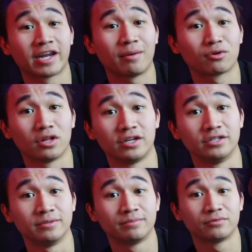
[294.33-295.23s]
camera
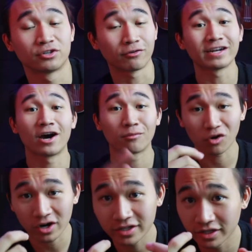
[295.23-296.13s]
lineup. So right now I'm
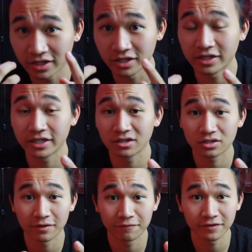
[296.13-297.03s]
rocking the
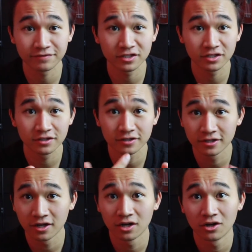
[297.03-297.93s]
EOS M50
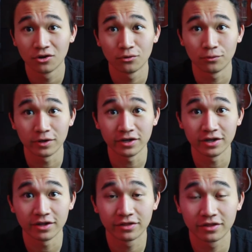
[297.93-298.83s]

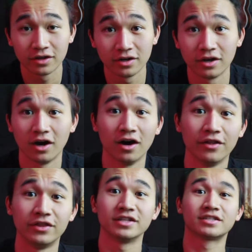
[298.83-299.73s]
with
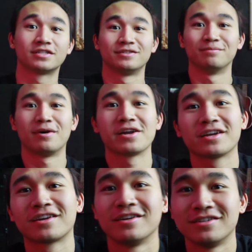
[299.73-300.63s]
This
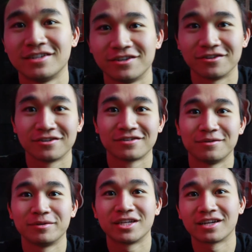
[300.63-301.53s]
mic, here,
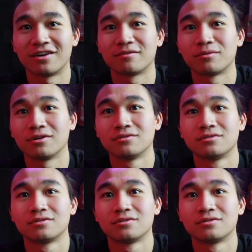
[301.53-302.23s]
let me take it off, bro.